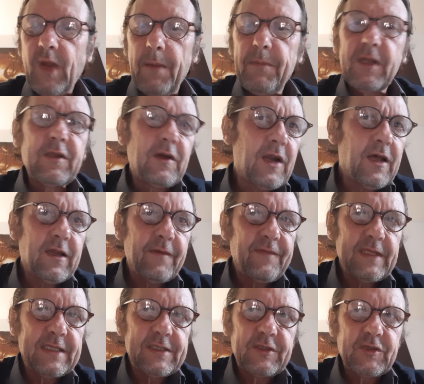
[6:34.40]
But a lot of
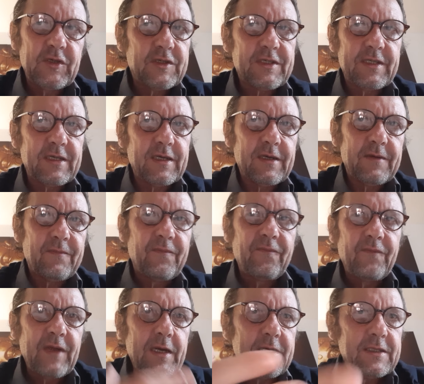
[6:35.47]
it is just
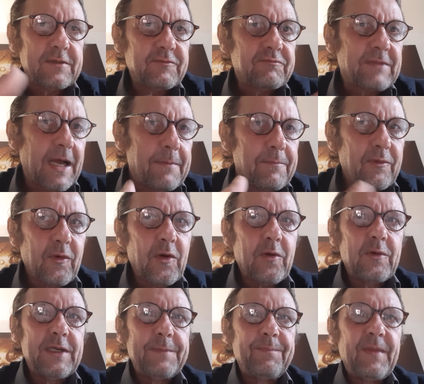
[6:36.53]
very
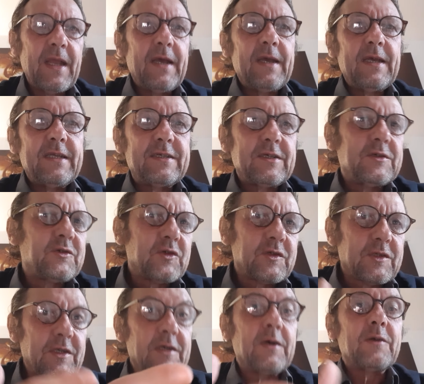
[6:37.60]
temporary. It's
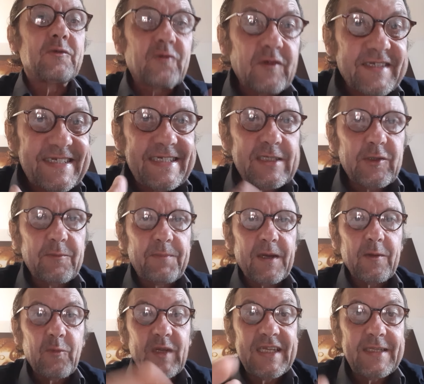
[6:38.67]
just a transition
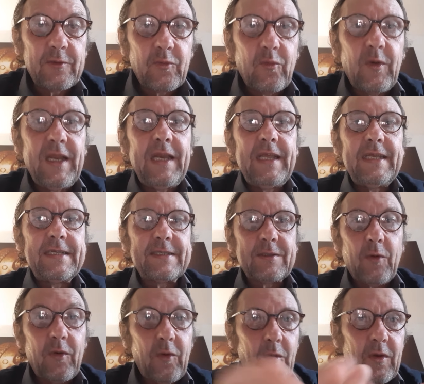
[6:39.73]
period. We need to release
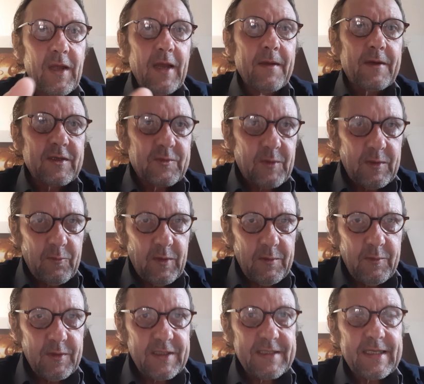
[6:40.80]
all. Because
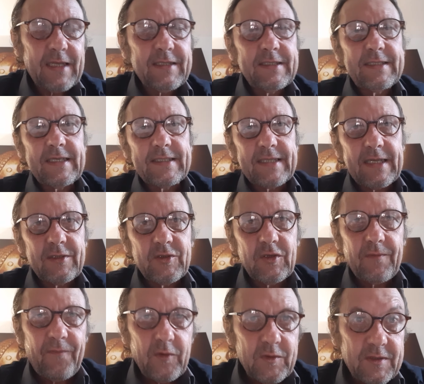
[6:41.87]
when we start this
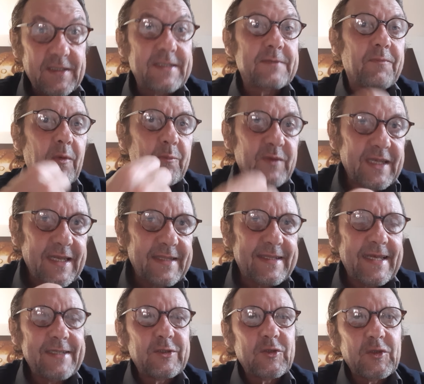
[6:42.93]
ascension, first it's from the
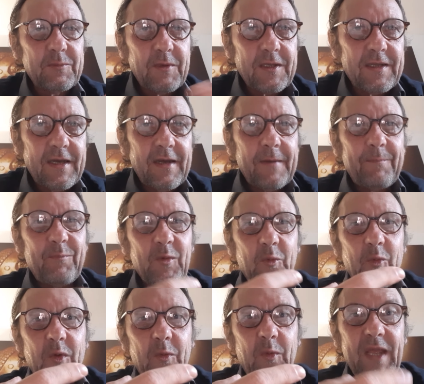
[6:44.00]
intention, but
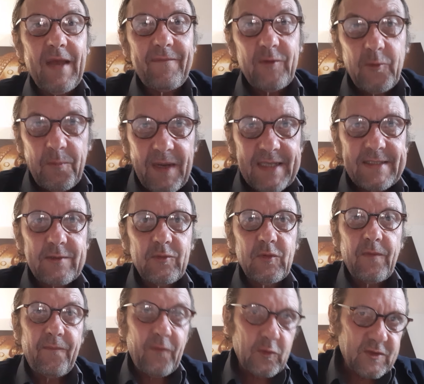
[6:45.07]
we have to pass through
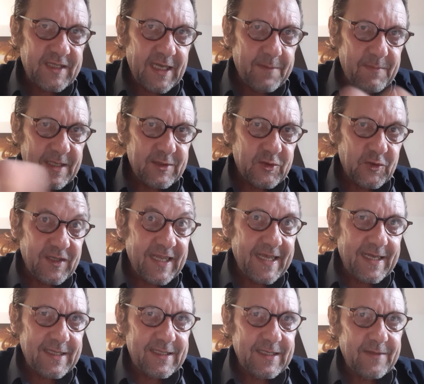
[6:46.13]
the fourth dimension
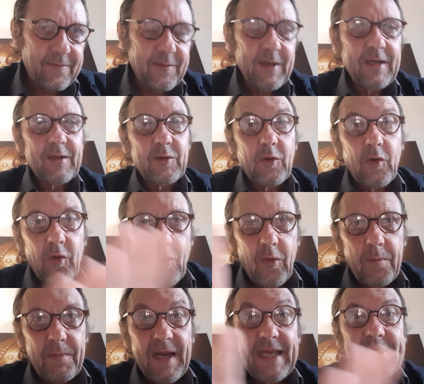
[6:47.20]
negative, the lower
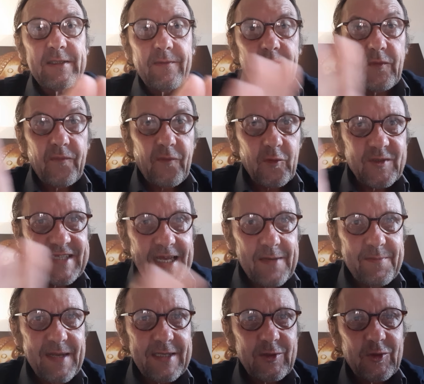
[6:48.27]
planes of the fourth
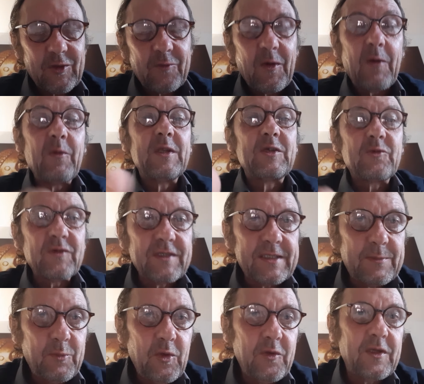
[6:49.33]
dimension, where we
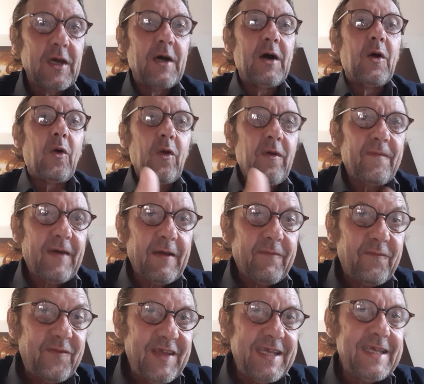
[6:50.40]
transmute all of our
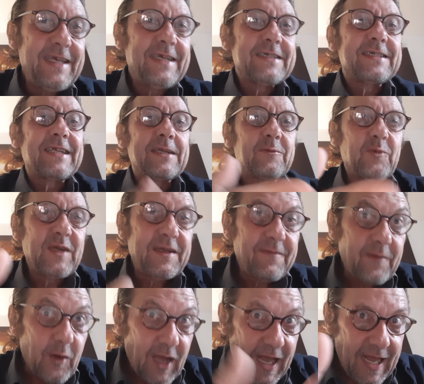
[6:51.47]
fears that we
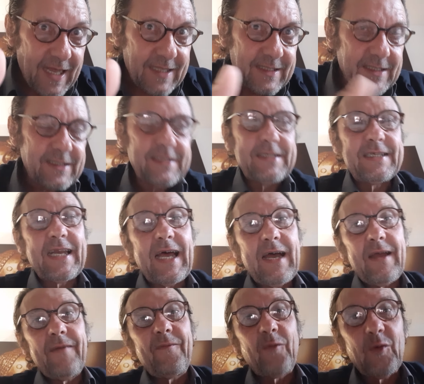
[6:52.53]
ever had in this
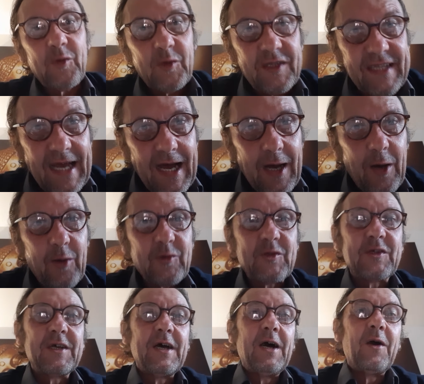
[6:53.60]
life, all the
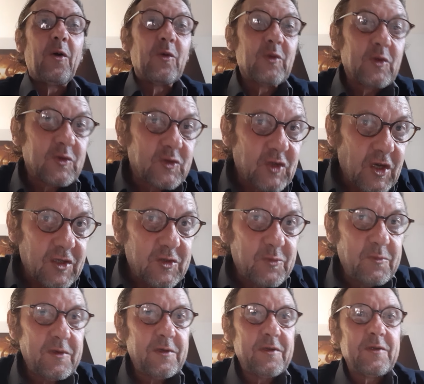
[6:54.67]
doubts, all the
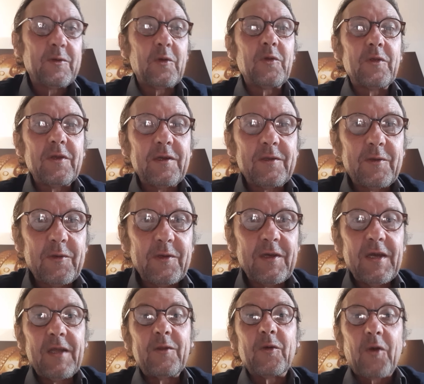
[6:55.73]
judgment, all the
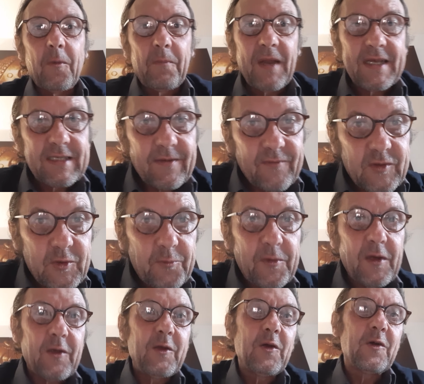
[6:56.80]
complex of
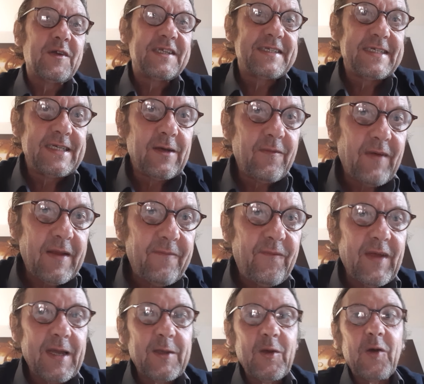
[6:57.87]
superiority, of
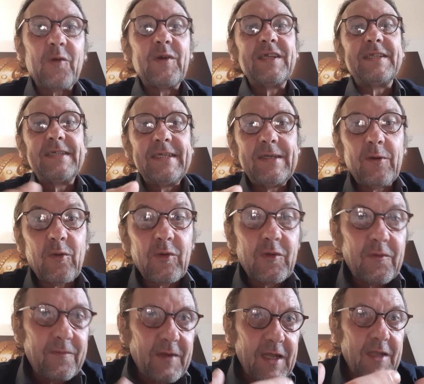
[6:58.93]
inferiority, all
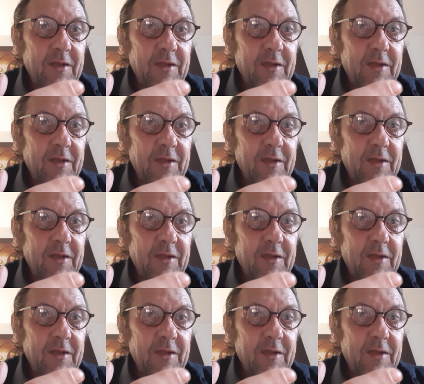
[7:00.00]
the